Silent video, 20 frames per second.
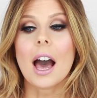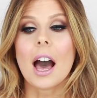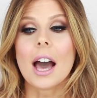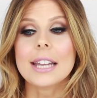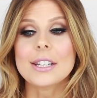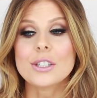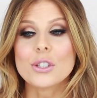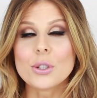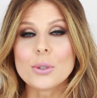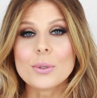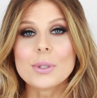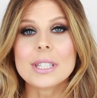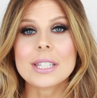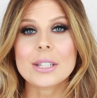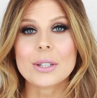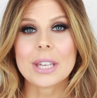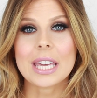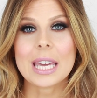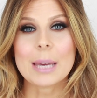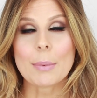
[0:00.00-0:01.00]
I do
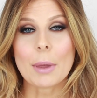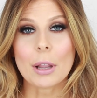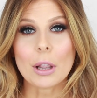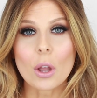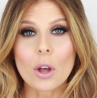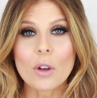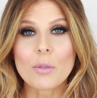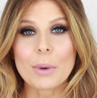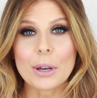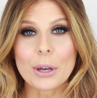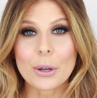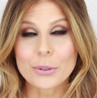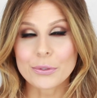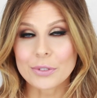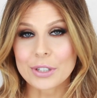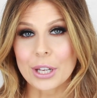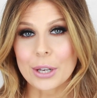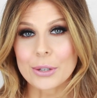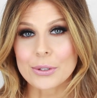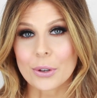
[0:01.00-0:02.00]
still keep a lot of my old
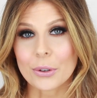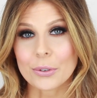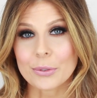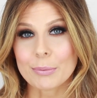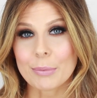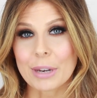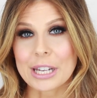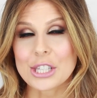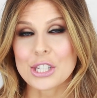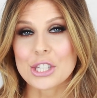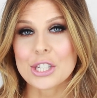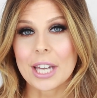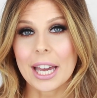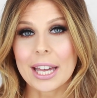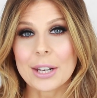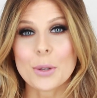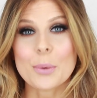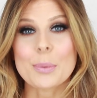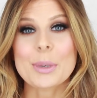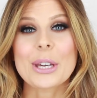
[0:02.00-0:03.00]
videos on my
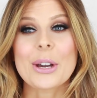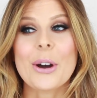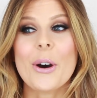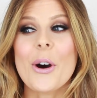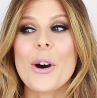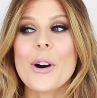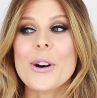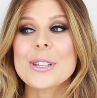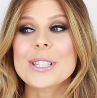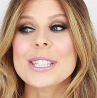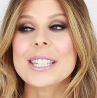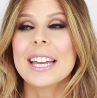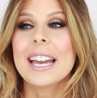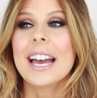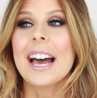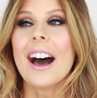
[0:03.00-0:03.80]
channel because